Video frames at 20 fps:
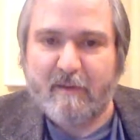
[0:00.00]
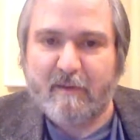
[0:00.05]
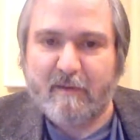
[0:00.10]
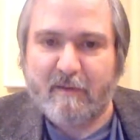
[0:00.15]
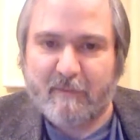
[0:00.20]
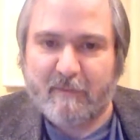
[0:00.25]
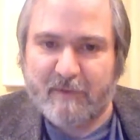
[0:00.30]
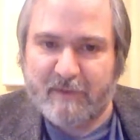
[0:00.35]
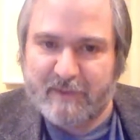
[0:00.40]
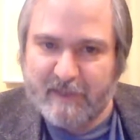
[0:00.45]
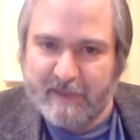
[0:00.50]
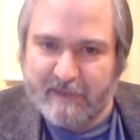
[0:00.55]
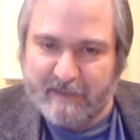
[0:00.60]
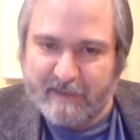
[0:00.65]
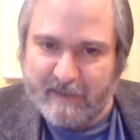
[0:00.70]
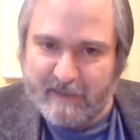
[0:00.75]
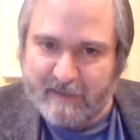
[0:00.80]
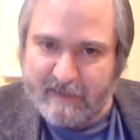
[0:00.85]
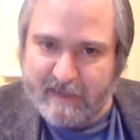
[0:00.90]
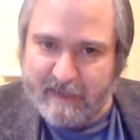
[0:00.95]
Let me state
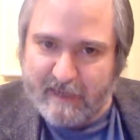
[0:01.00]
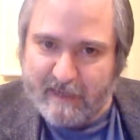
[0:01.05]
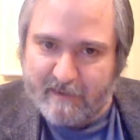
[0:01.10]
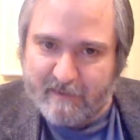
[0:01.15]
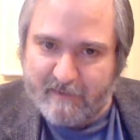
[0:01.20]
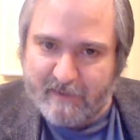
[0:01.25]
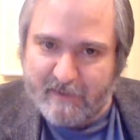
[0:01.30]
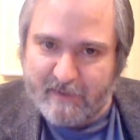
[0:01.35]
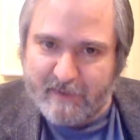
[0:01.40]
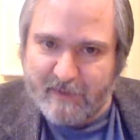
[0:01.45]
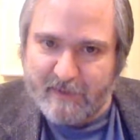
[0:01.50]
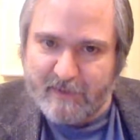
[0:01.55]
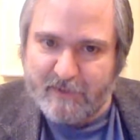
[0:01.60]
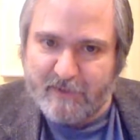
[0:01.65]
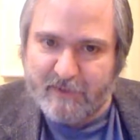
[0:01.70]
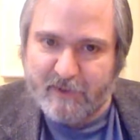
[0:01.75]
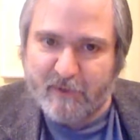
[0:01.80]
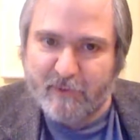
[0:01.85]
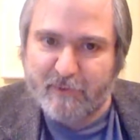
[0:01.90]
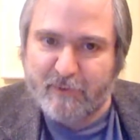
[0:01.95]
that again.
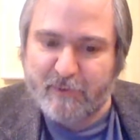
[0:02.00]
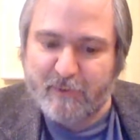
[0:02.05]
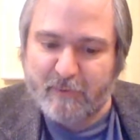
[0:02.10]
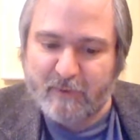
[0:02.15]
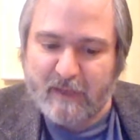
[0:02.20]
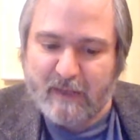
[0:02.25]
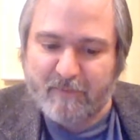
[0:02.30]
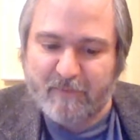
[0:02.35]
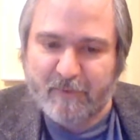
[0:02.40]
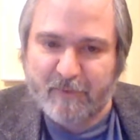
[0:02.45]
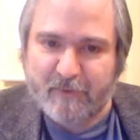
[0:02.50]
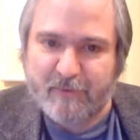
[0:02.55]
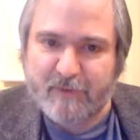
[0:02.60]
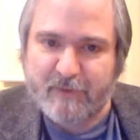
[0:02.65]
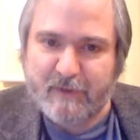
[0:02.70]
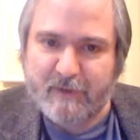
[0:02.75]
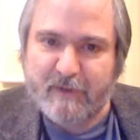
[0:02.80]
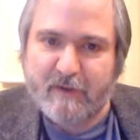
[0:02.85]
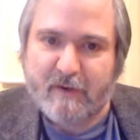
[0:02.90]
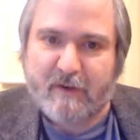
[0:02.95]
CO2 levels
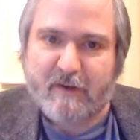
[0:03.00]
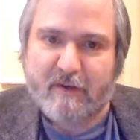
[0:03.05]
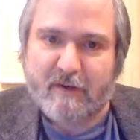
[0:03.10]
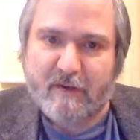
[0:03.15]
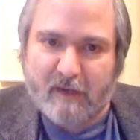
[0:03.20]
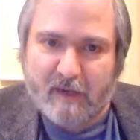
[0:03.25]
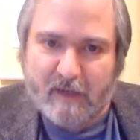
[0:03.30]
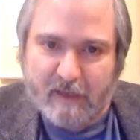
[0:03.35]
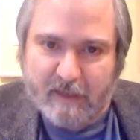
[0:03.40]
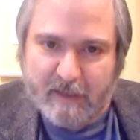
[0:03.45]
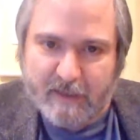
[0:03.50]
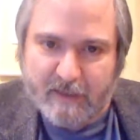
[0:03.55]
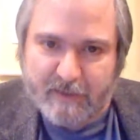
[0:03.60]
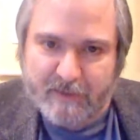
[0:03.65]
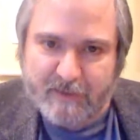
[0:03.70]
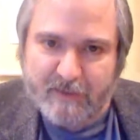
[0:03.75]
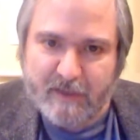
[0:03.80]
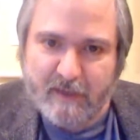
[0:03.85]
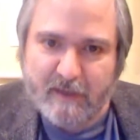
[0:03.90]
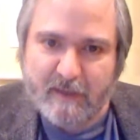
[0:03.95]
are the
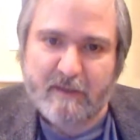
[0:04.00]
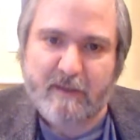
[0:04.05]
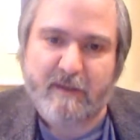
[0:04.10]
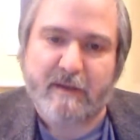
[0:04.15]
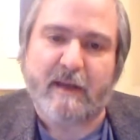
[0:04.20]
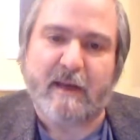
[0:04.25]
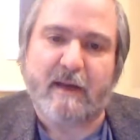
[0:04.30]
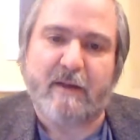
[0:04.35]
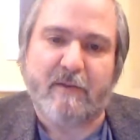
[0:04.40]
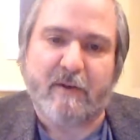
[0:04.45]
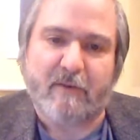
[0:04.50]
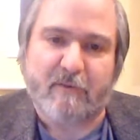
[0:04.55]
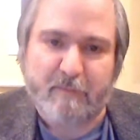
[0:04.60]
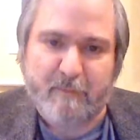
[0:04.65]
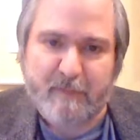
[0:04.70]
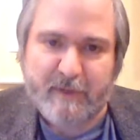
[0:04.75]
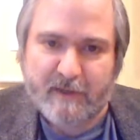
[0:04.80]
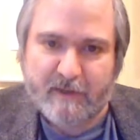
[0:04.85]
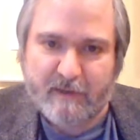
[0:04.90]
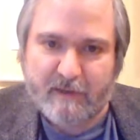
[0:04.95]
highest than they have ever
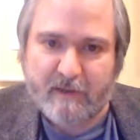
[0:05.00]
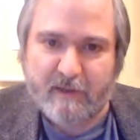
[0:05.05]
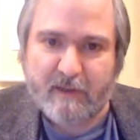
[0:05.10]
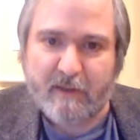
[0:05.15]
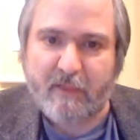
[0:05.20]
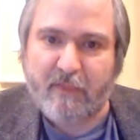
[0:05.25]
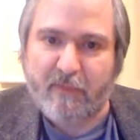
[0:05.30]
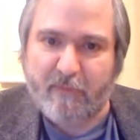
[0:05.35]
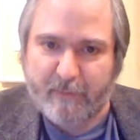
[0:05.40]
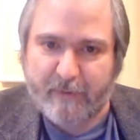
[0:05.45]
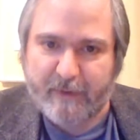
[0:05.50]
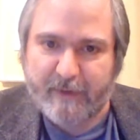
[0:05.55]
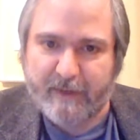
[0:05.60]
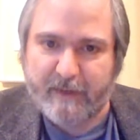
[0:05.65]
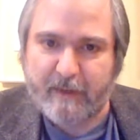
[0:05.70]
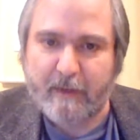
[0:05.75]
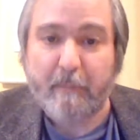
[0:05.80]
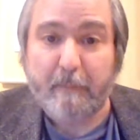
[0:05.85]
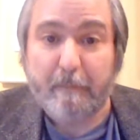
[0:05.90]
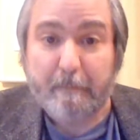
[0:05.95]
been in 3
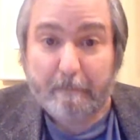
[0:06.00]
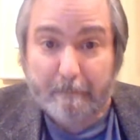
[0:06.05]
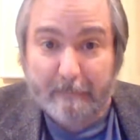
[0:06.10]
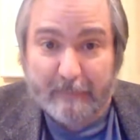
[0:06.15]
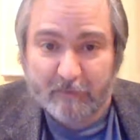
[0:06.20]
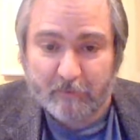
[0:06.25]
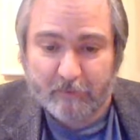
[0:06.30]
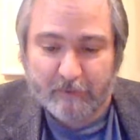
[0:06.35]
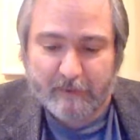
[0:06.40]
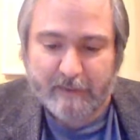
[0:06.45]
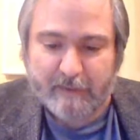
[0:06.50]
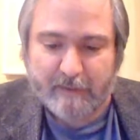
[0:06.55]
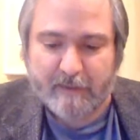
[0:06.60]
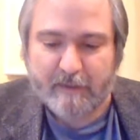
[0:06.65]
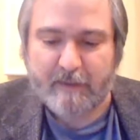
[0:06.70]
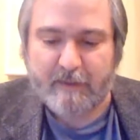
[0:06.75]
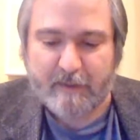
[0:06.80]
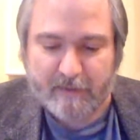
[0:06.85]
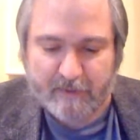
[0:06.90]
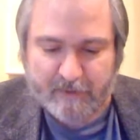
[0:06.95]
million
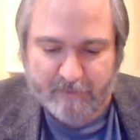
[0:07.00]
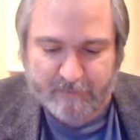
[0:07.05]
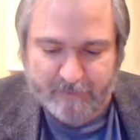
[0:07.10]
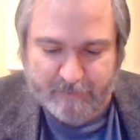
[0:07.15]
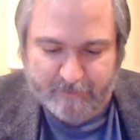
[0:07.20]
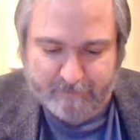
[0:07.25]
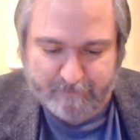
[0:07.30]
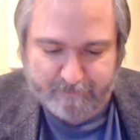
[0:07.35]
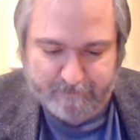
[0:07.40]
years.